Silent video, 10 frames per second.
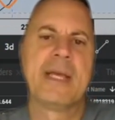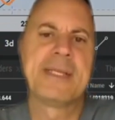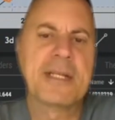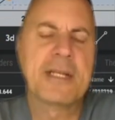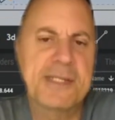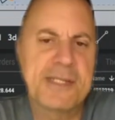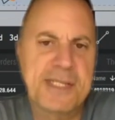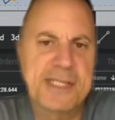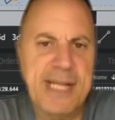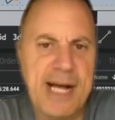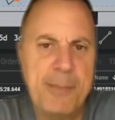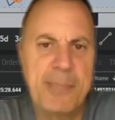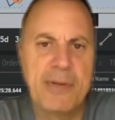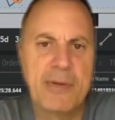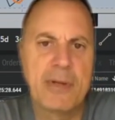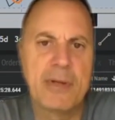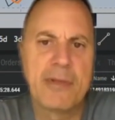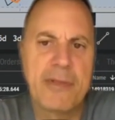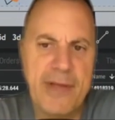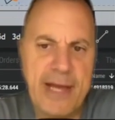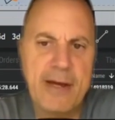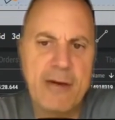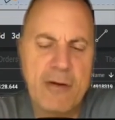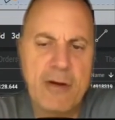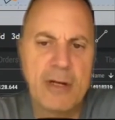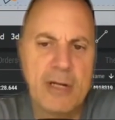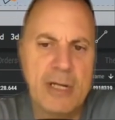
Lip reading: Is it going to stop there